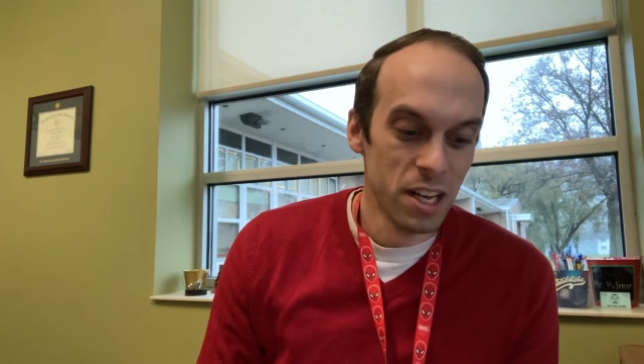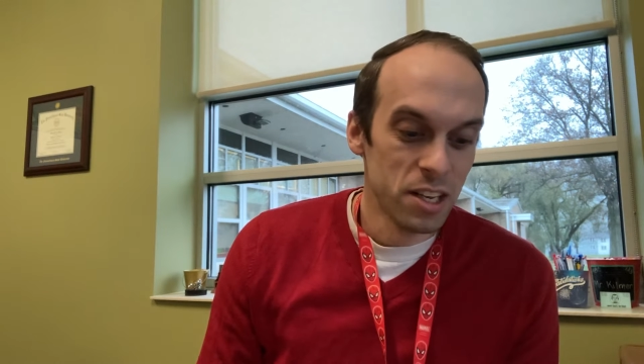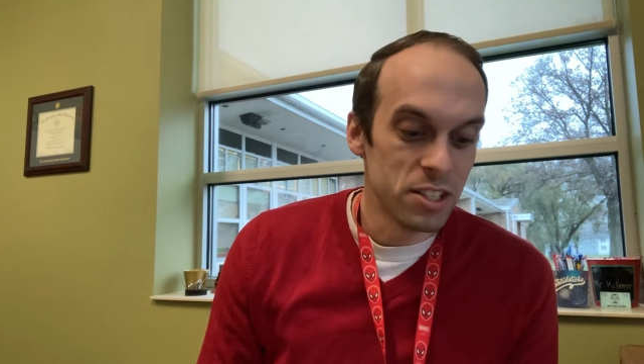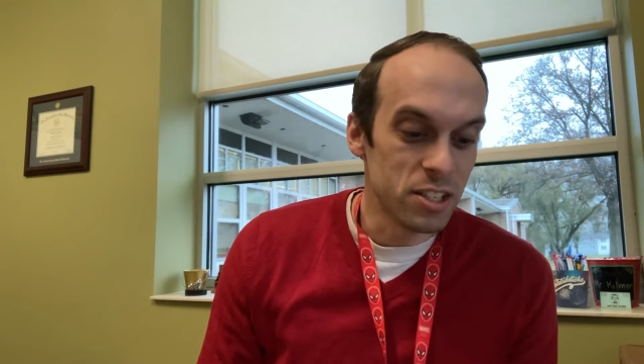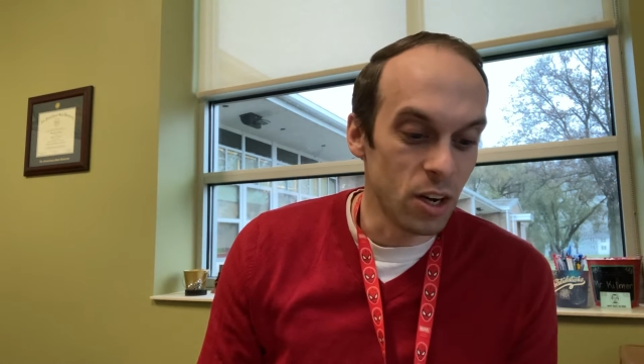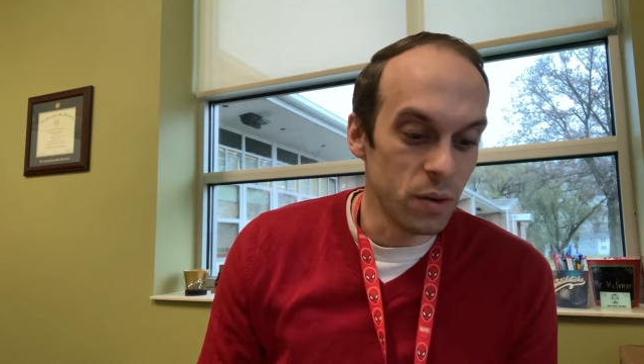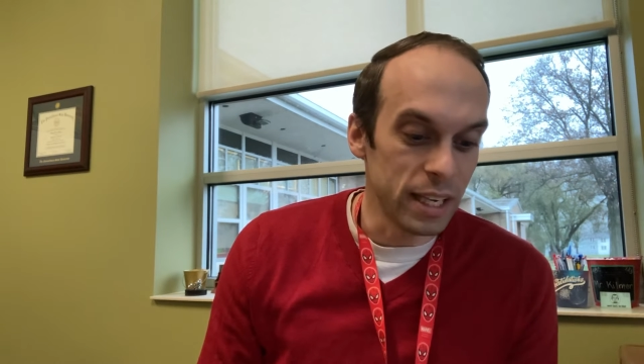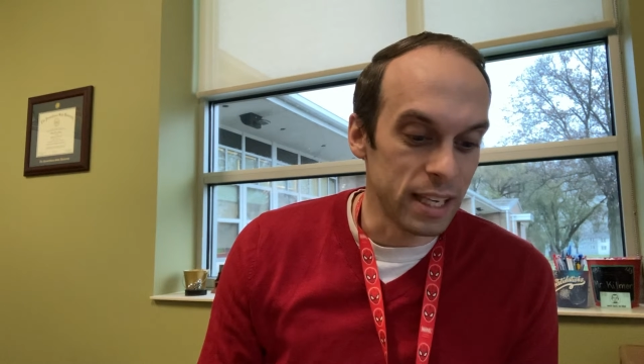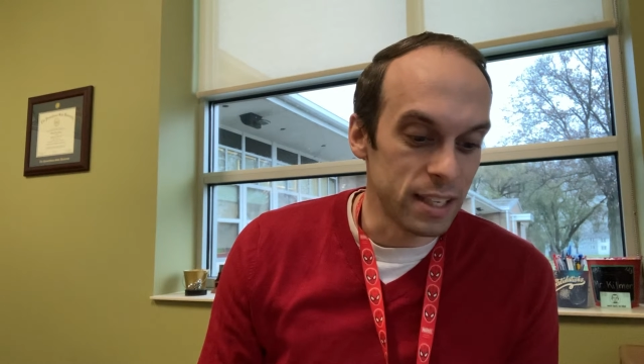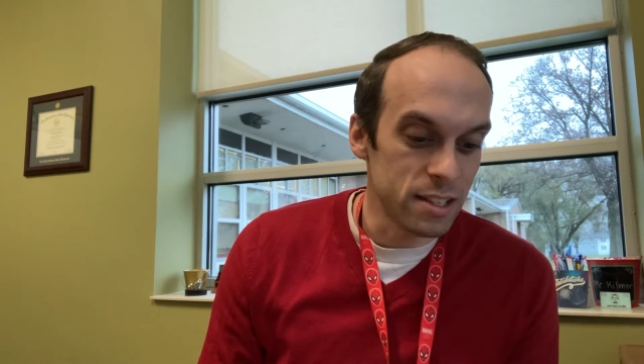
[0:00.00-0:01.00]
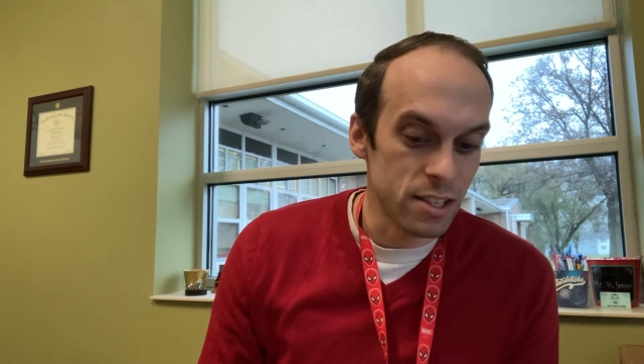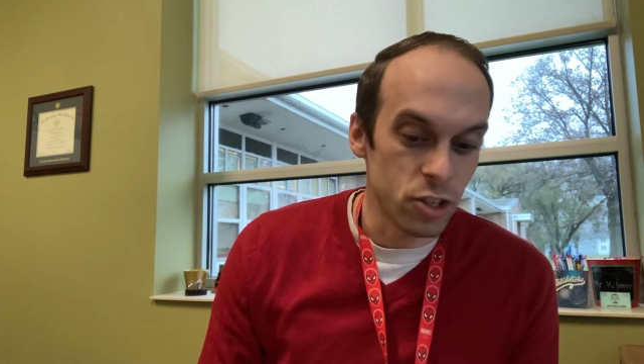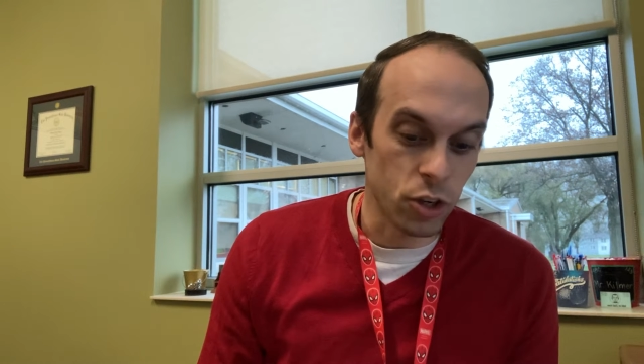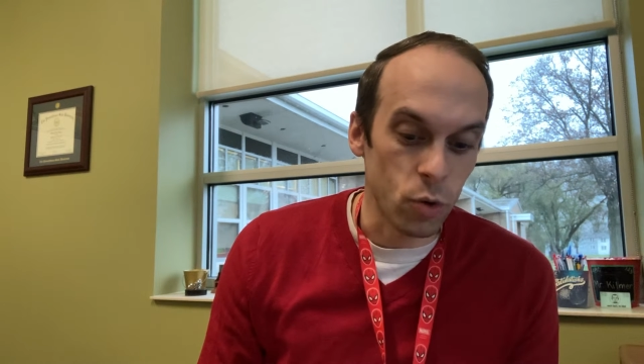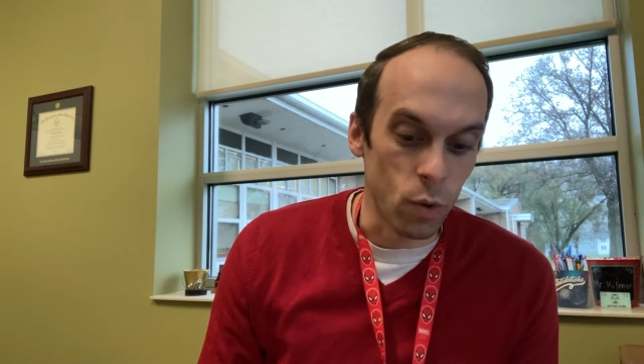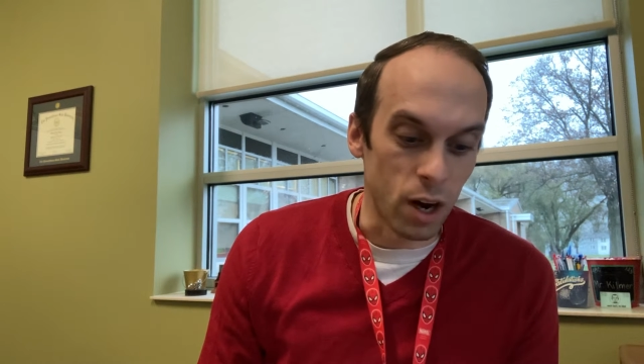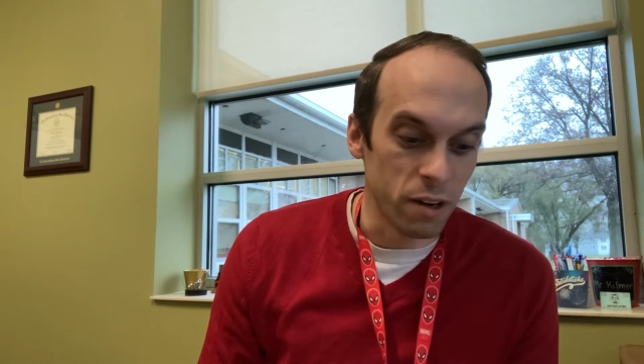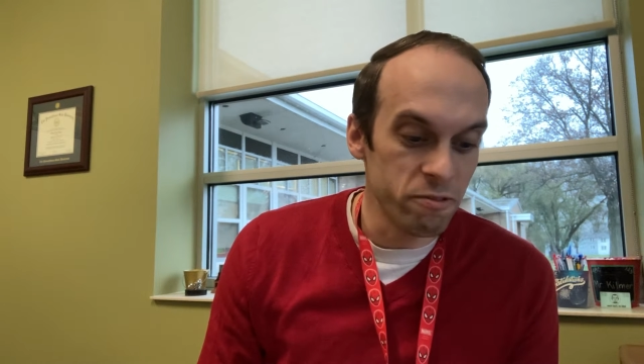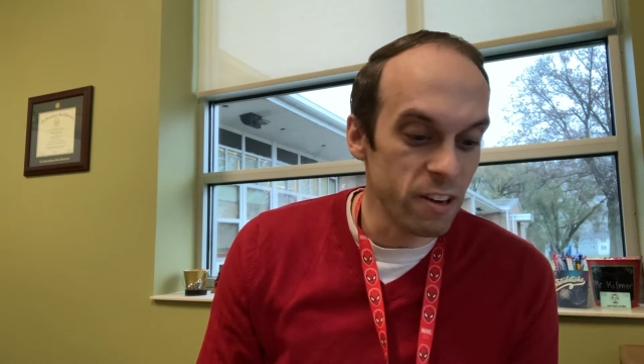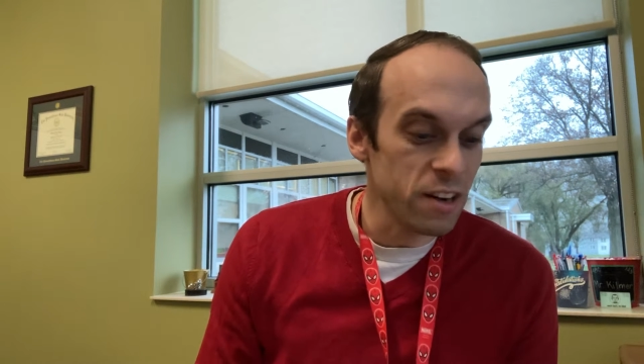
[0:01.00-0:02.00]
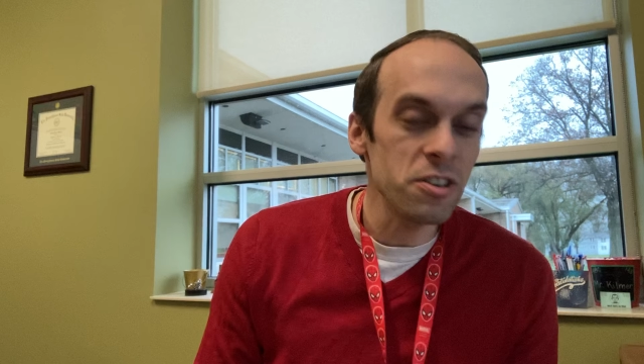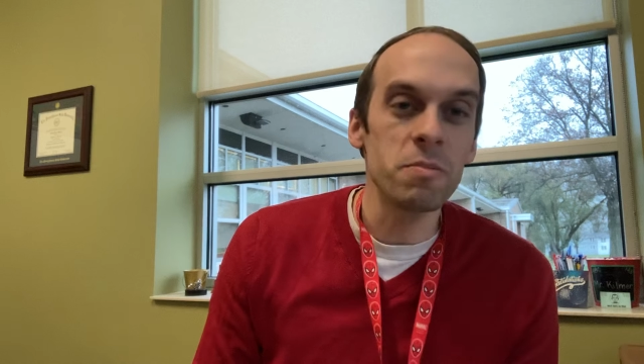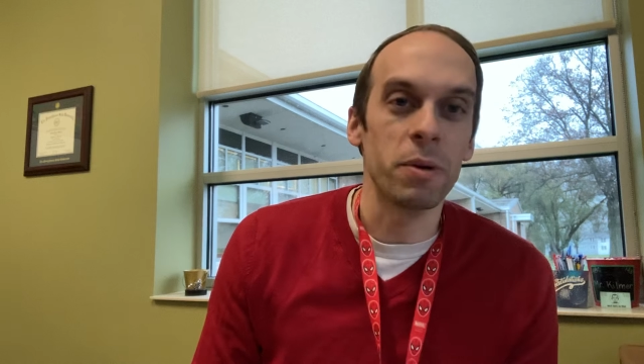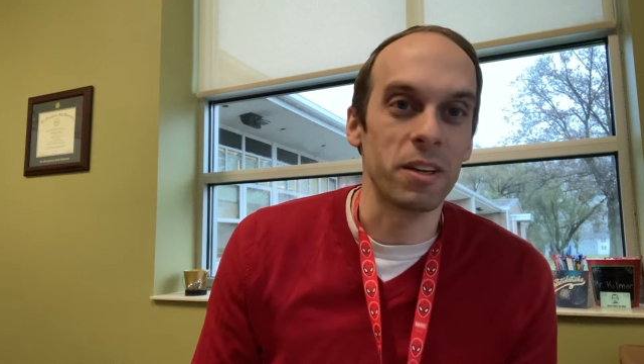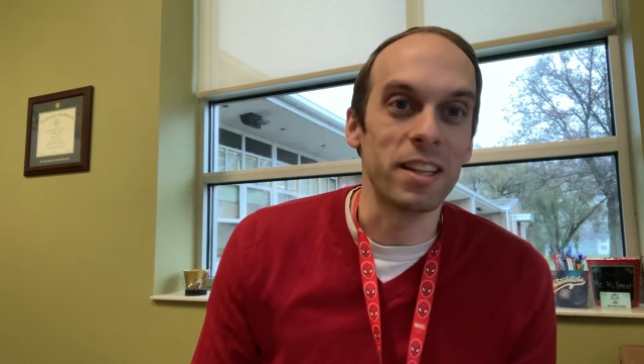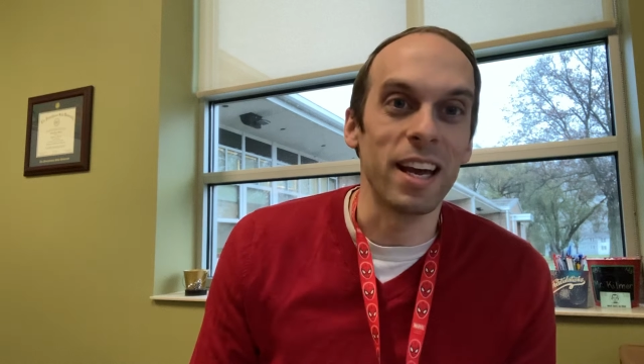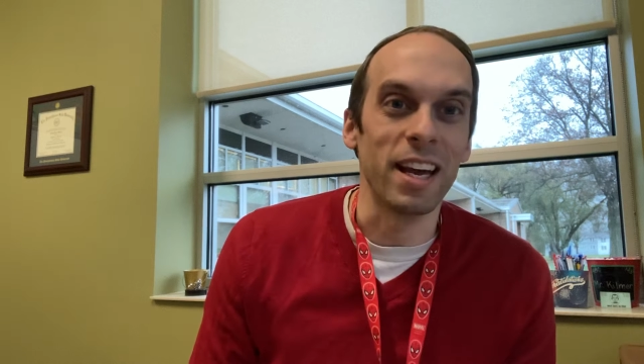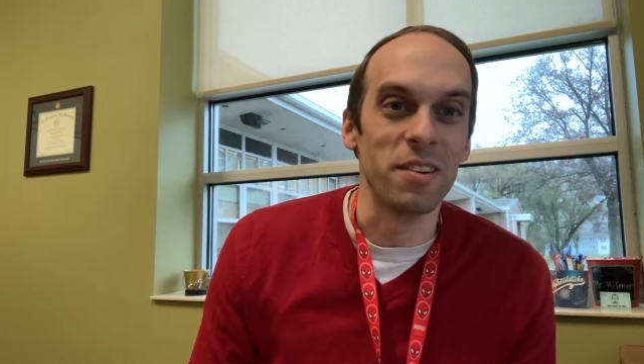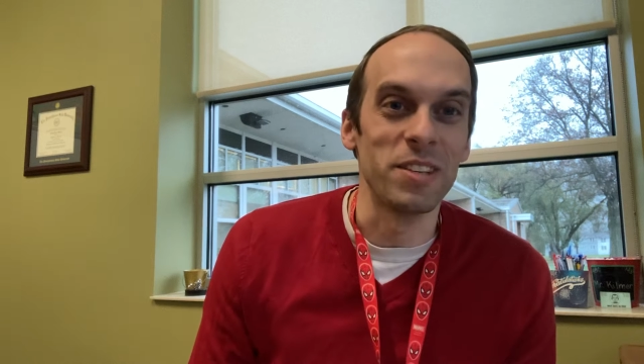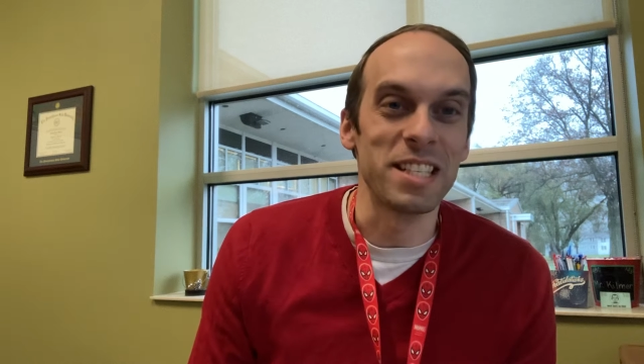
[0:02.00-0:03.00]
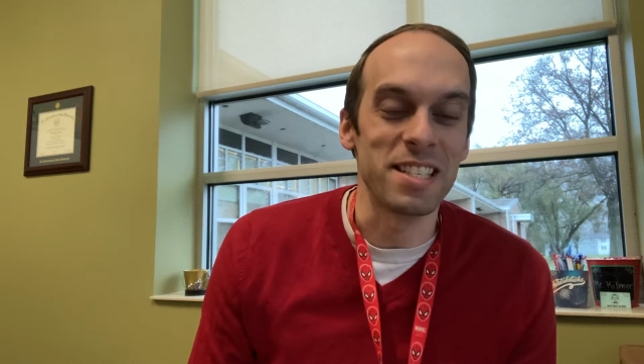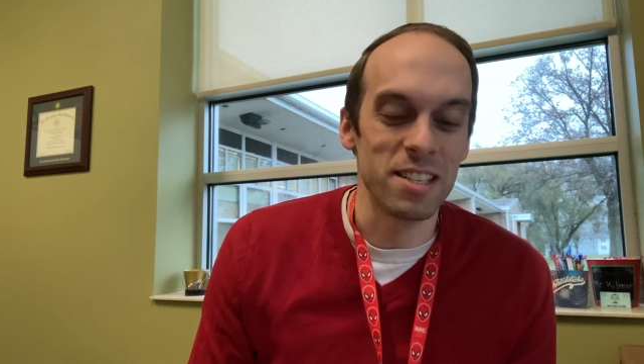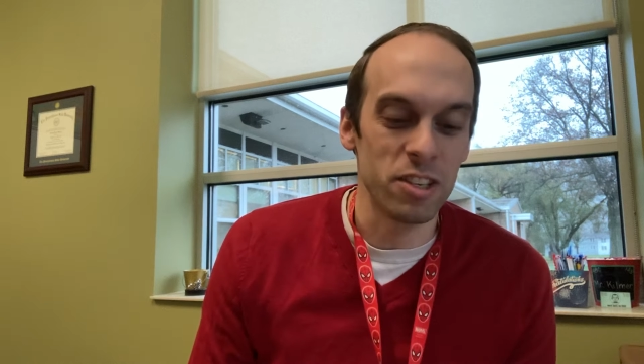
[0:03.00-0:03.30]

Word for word: So is Jaquan Fenner's birthday in Ms.